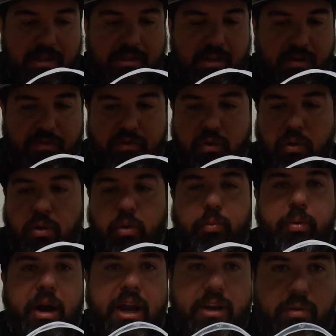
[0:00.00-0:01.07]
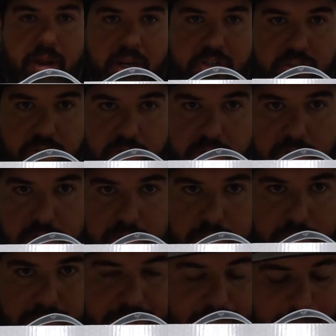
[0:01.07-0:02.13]
isn't a full bi-directional
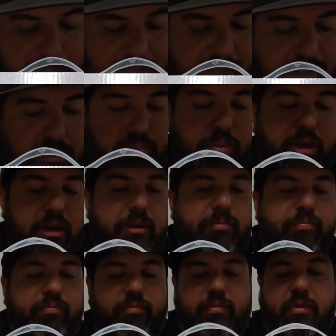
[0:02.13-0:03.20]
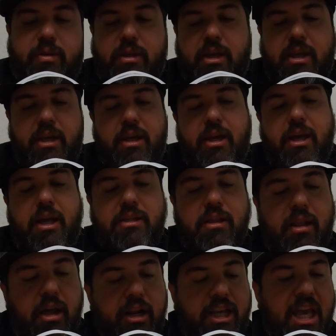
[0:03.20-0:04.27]
by any means, but it has a
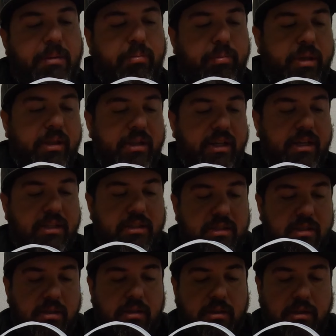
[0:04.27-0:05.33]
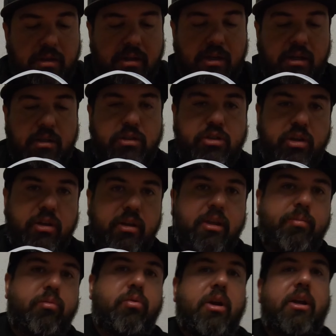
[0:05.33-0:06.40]
lot of capabilities. I'll show you
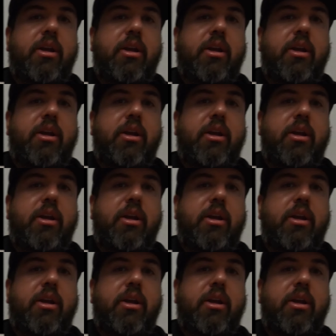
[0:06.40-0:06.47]
them right